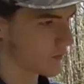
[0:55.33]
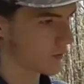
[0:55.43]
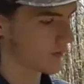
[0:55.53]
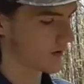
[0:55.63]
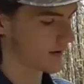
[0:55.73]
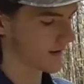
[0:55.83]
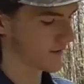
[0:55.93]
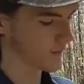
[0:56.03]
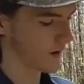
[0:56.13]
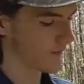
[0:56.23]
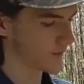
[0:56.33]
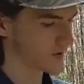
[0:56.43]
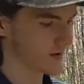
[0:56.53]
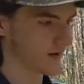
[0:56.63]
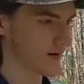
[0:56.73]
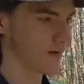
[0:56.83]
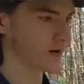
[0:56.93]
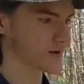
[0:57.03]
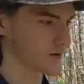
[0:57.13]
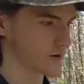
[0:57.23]
where you can have the rifle slung
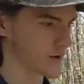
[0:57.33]
across your